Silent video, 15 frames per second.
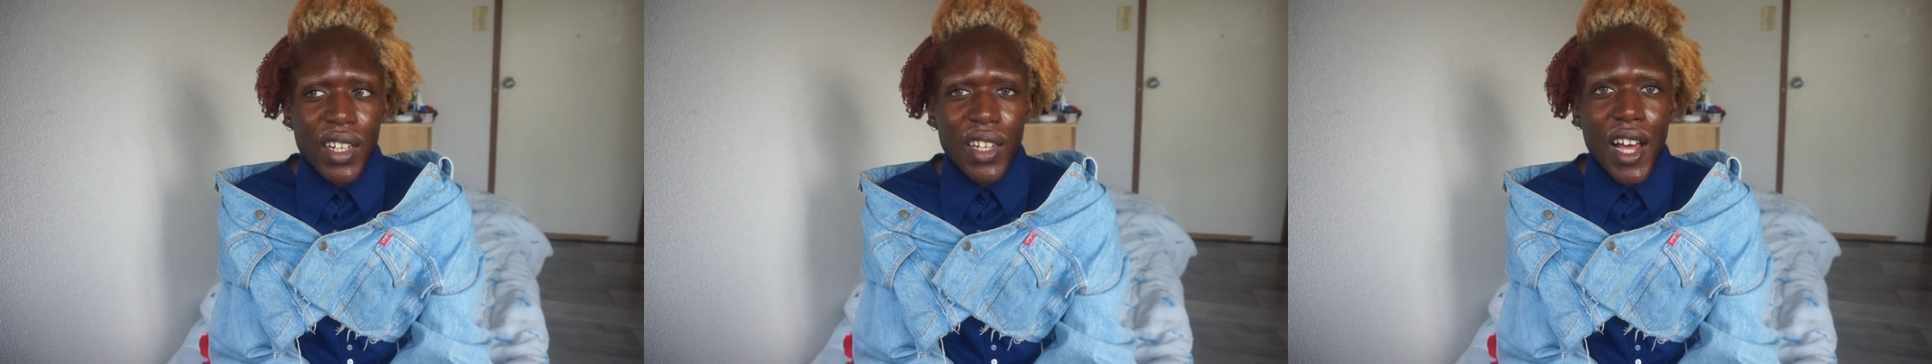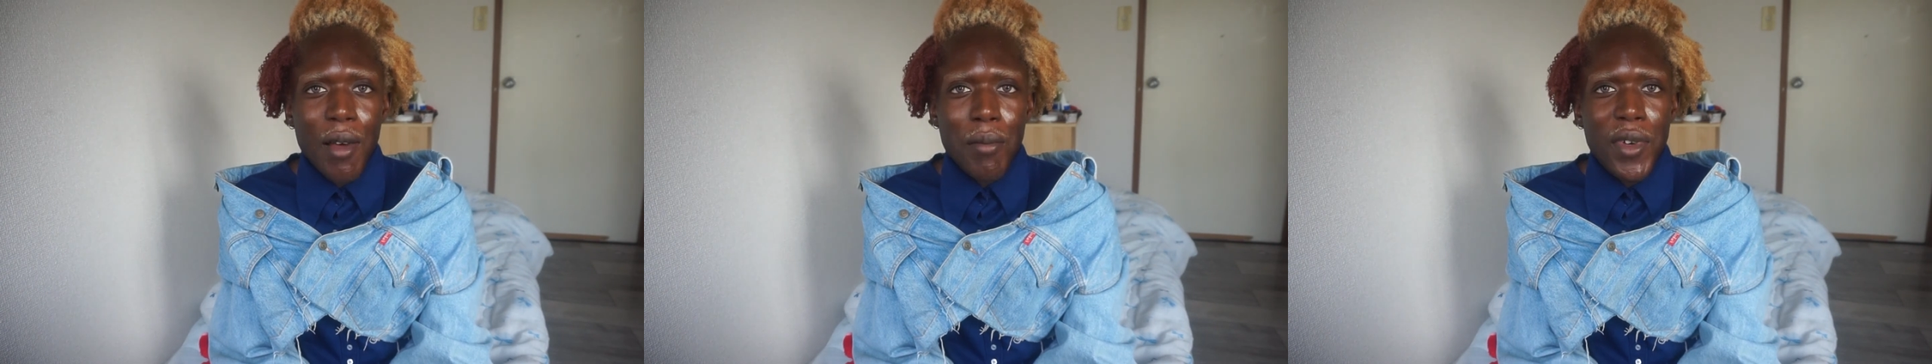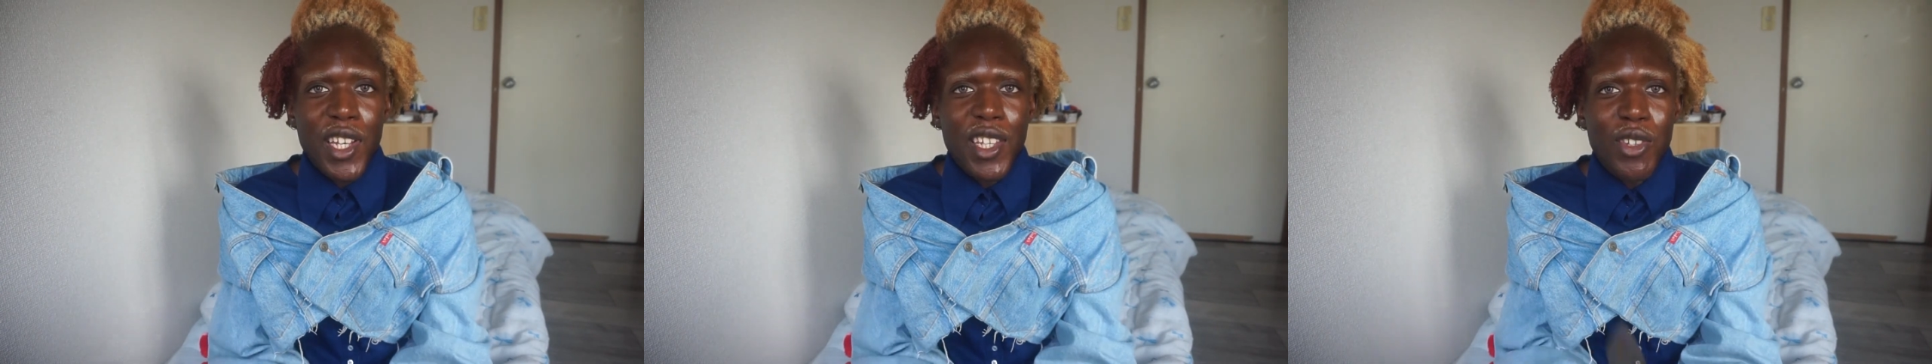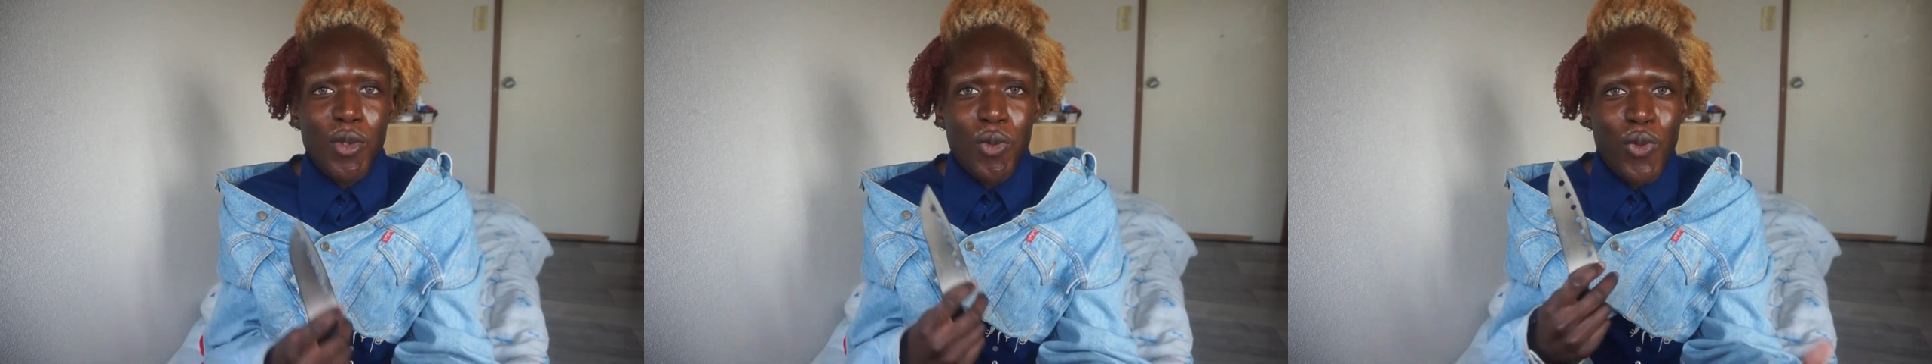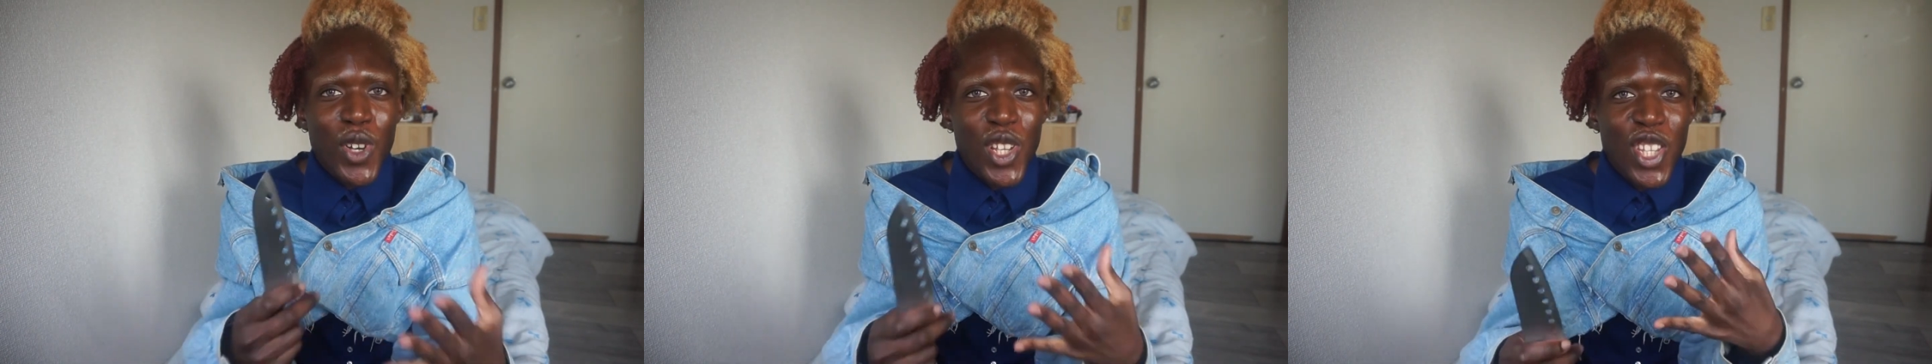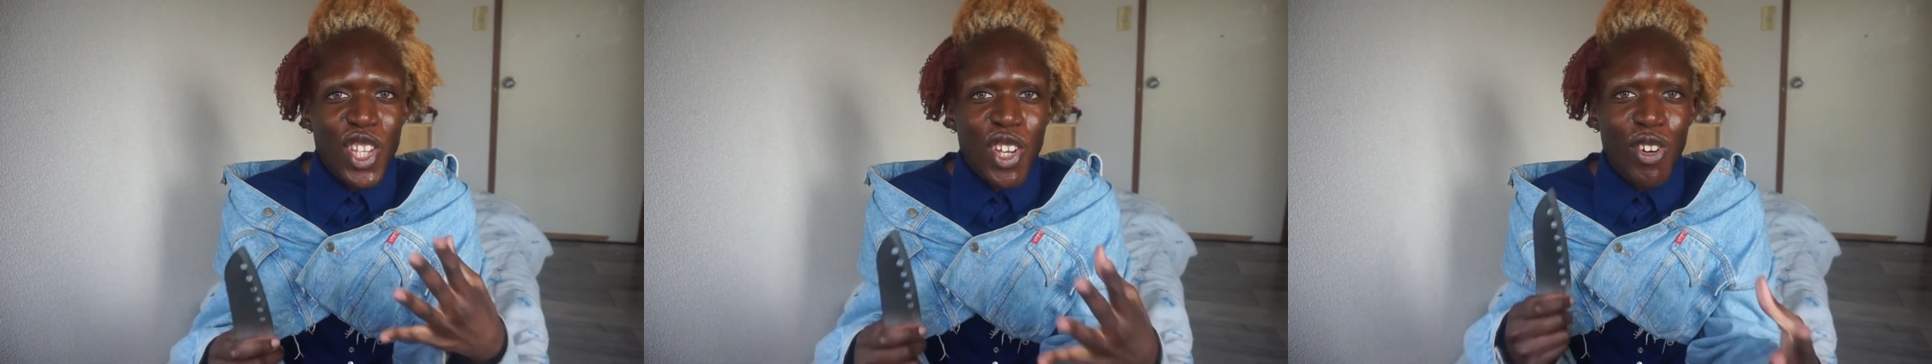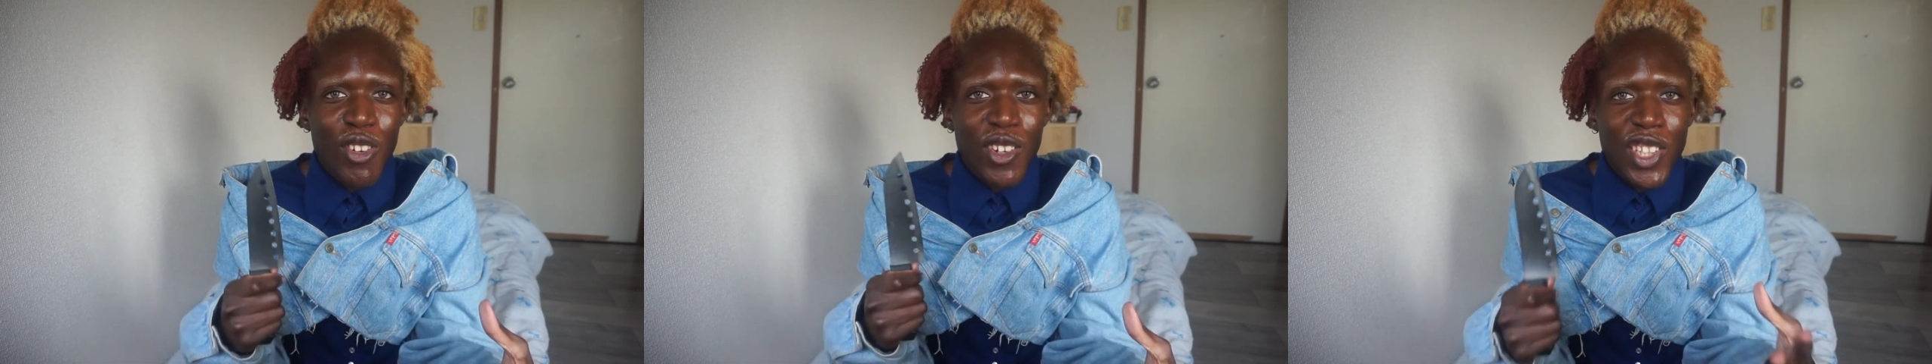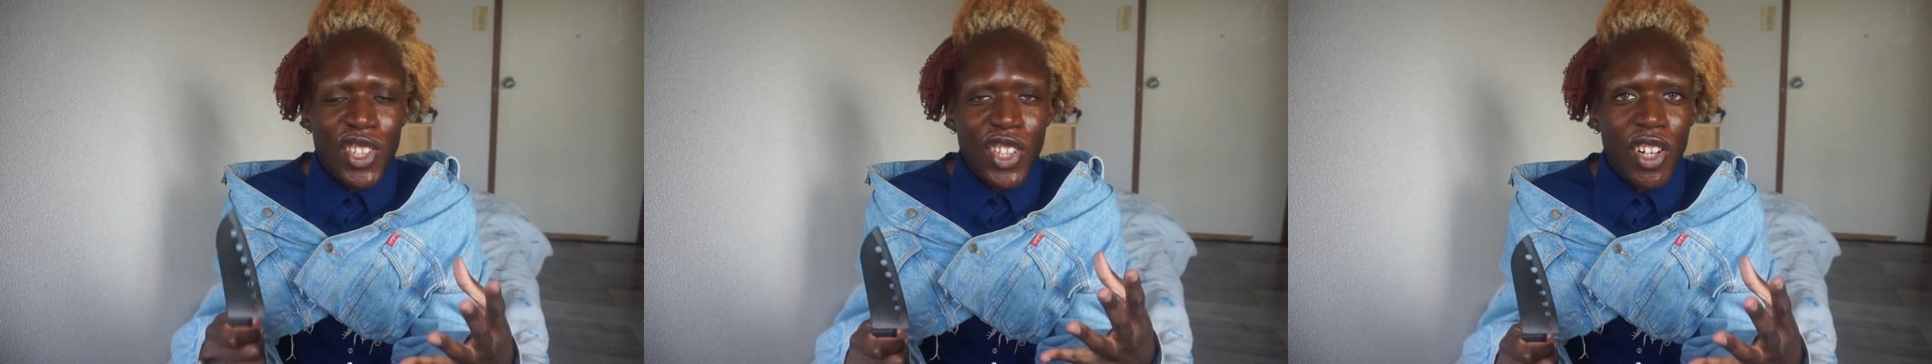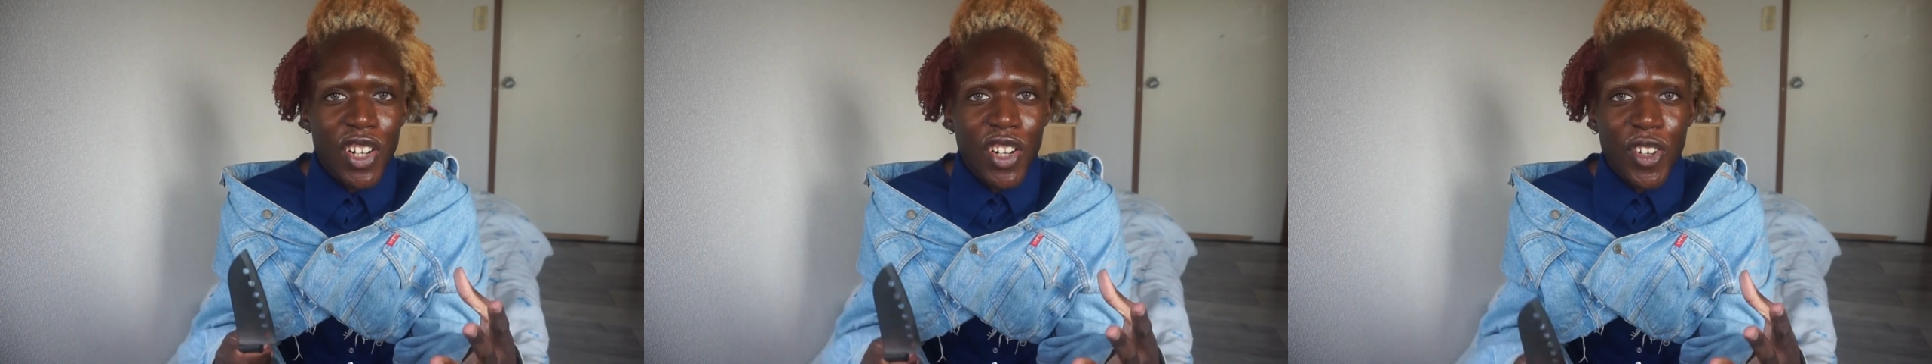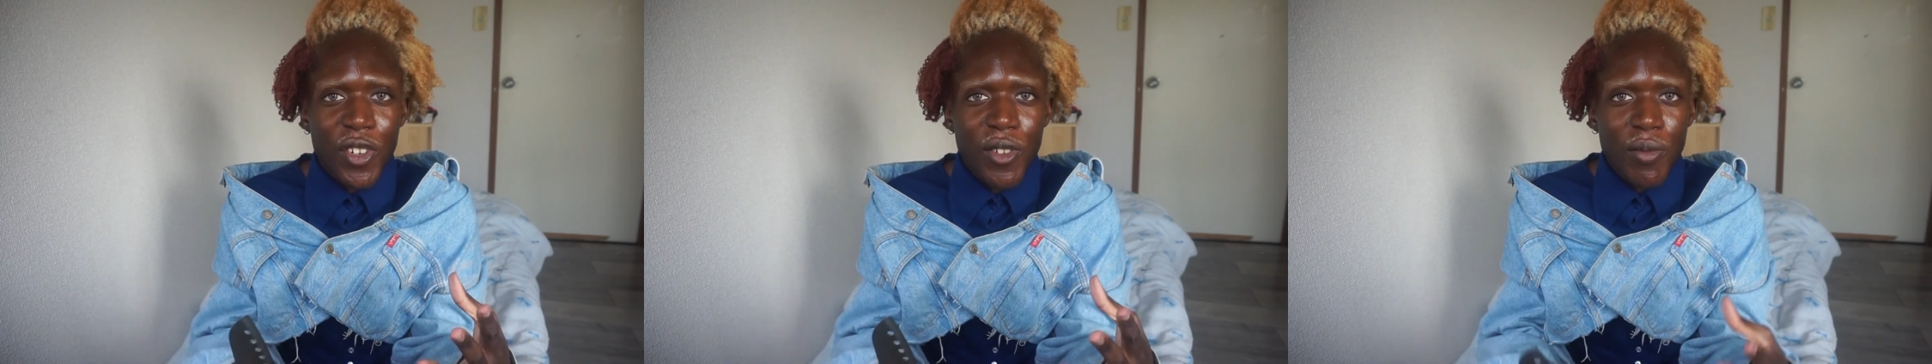I mean, we know each
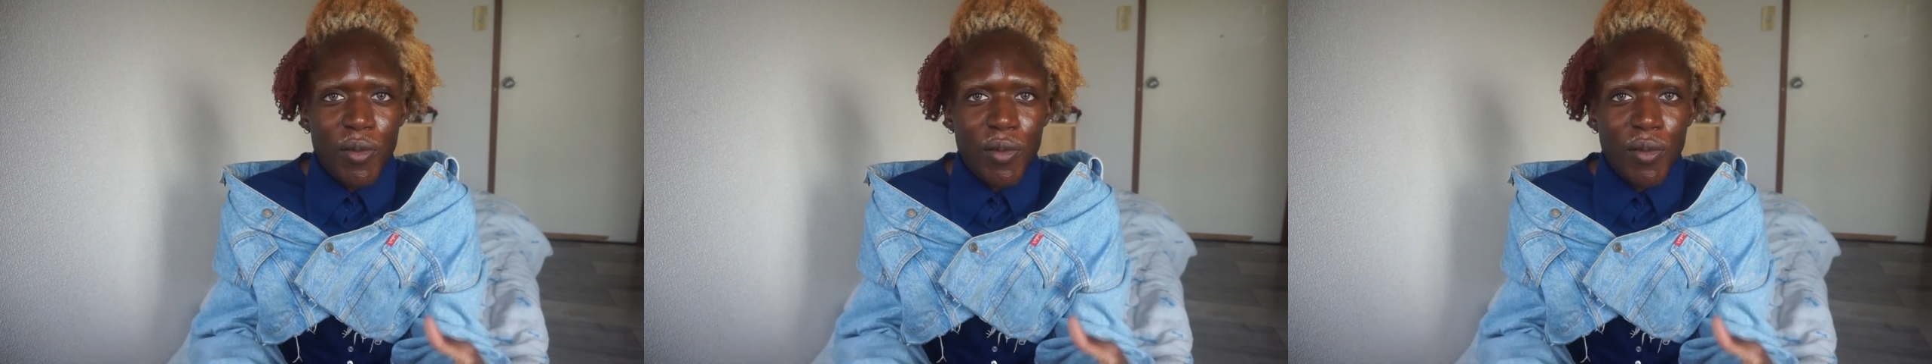other.